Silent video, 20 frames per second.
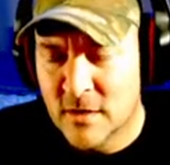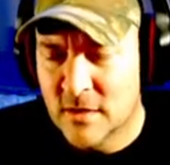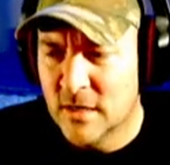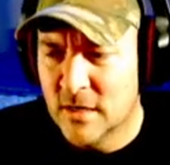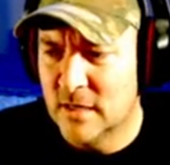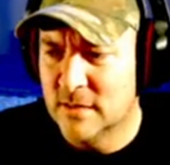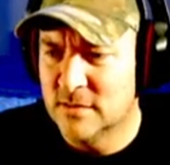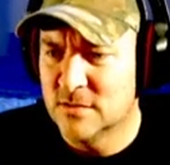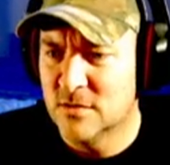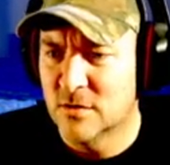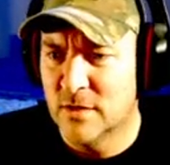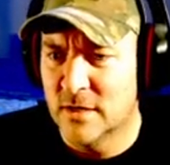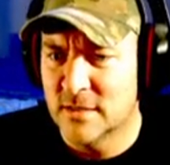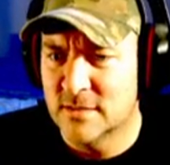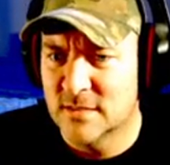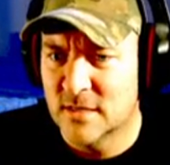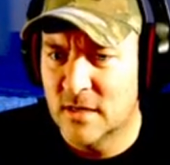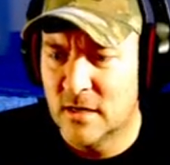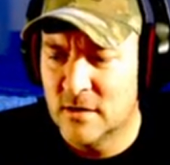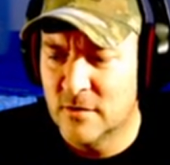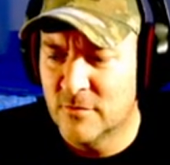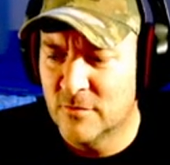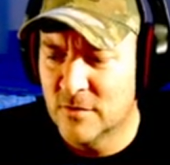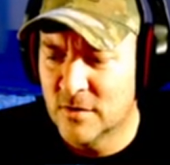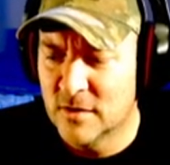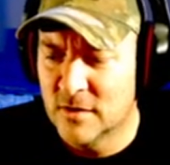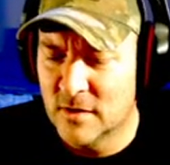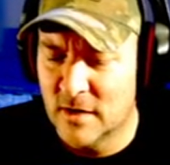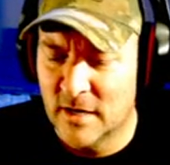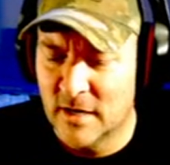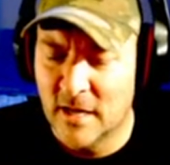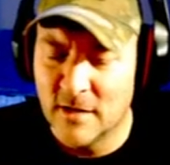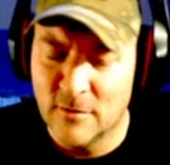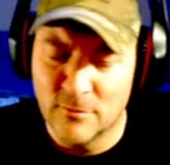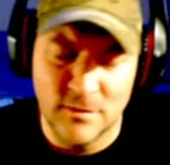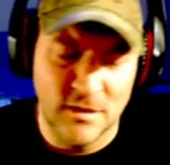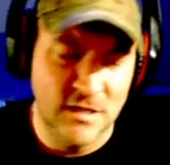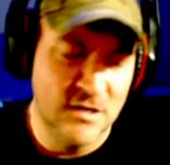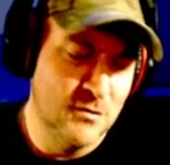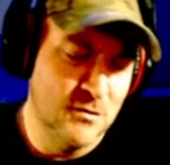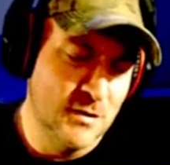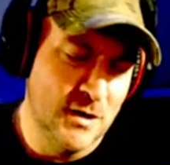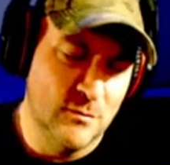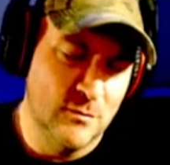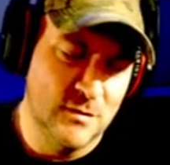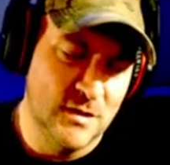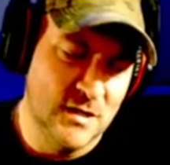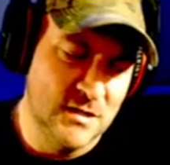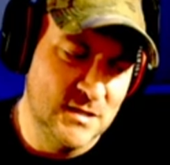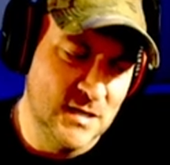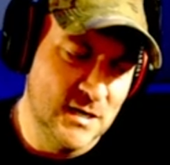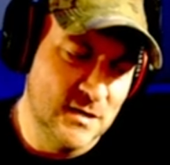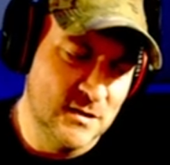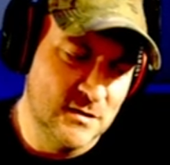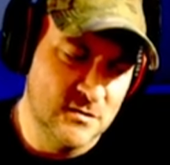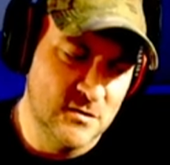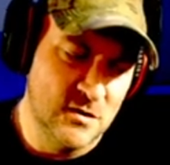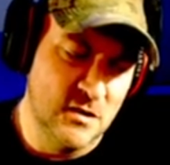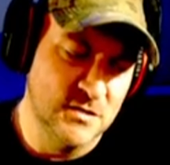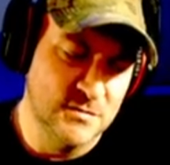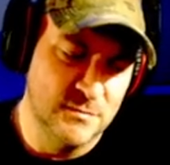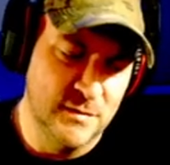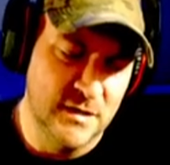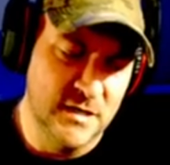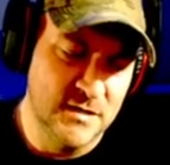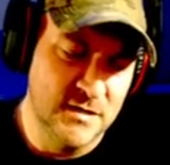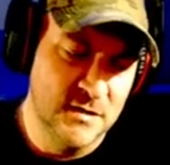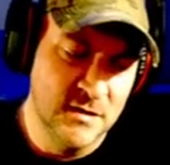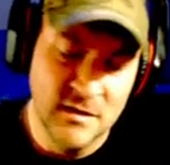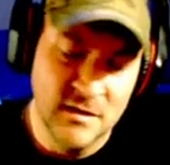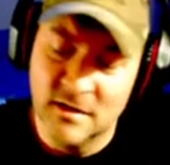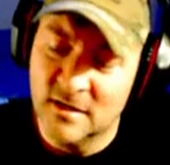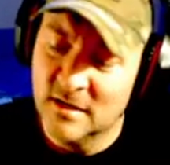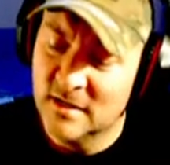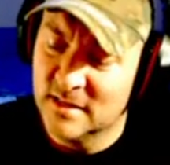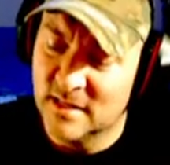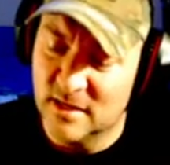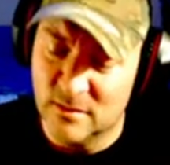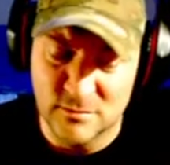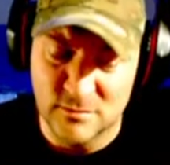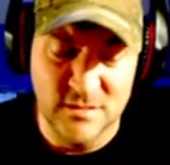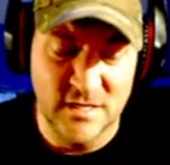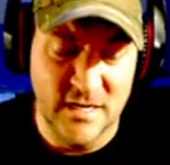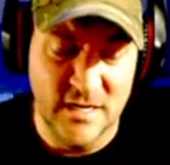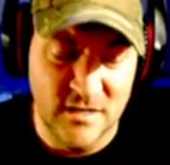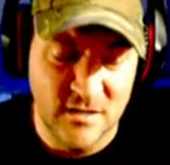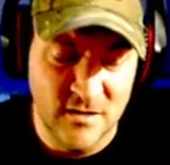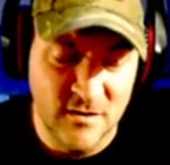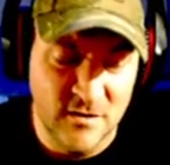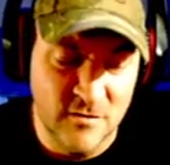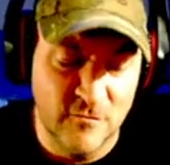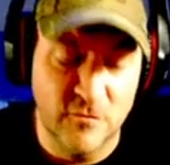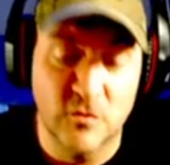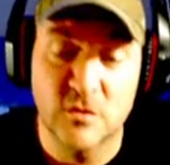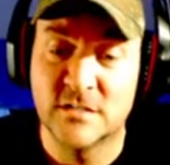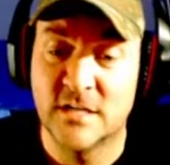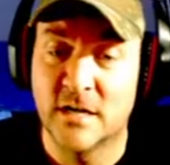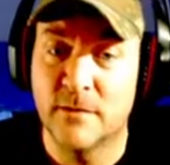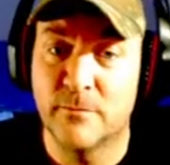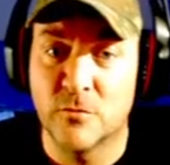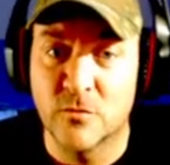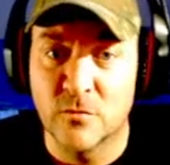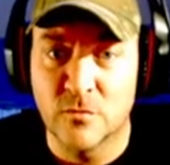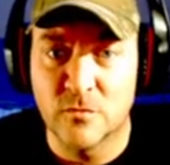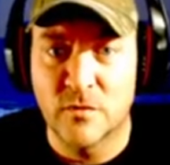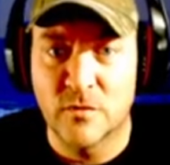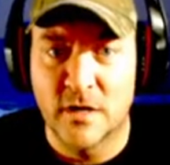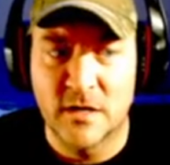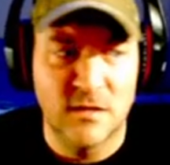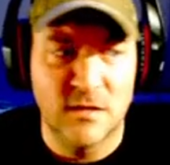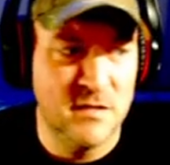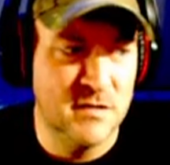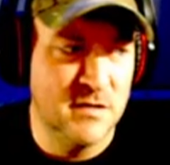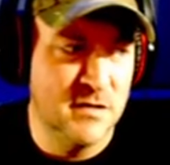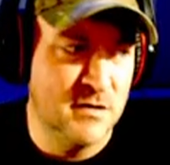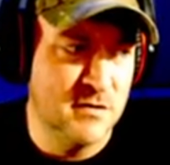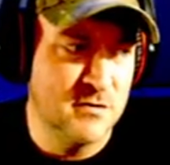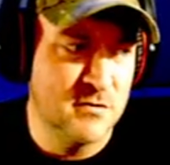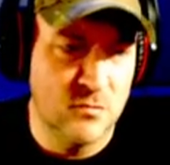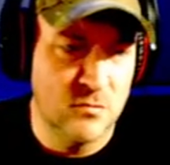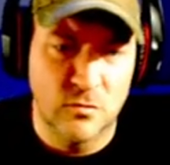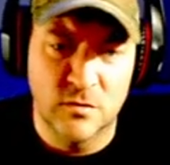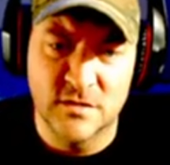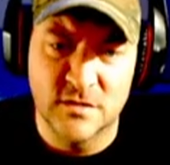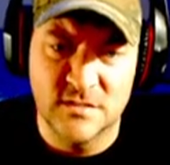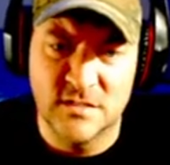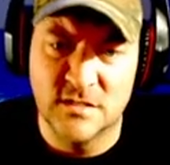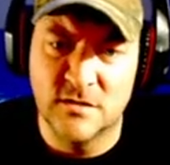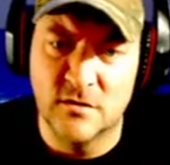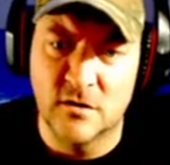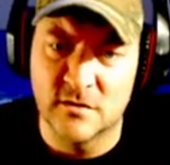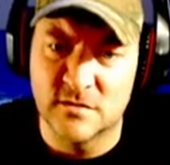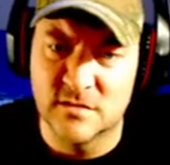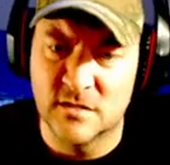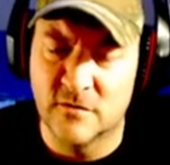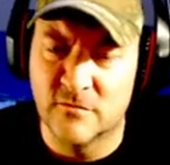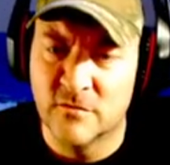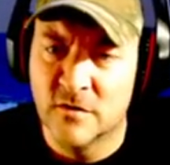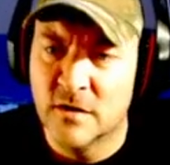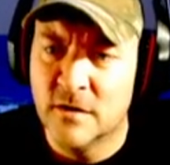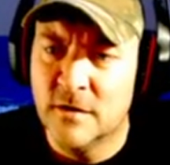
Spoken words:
And so that's kind of I hate when they do that, when they take cosmetic that was like, for example, like the Glorious Sea Dog stuff.